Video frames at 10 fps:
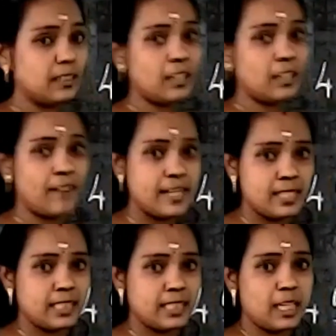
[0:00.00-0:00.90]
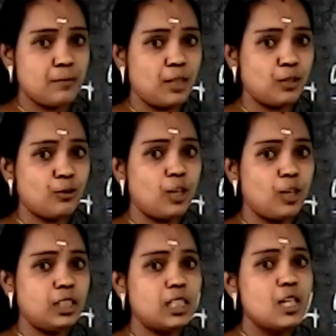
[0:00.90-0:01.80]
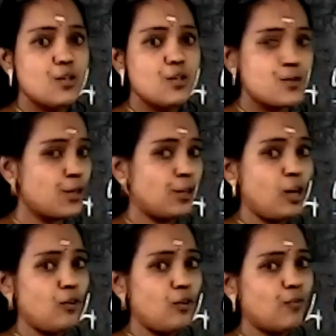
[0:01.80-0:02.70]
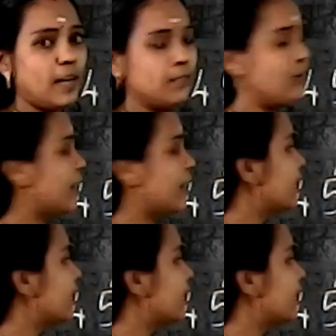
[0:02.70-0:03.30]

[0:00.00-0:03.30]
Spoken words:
Reversing time, what you got? 0, 1, 1.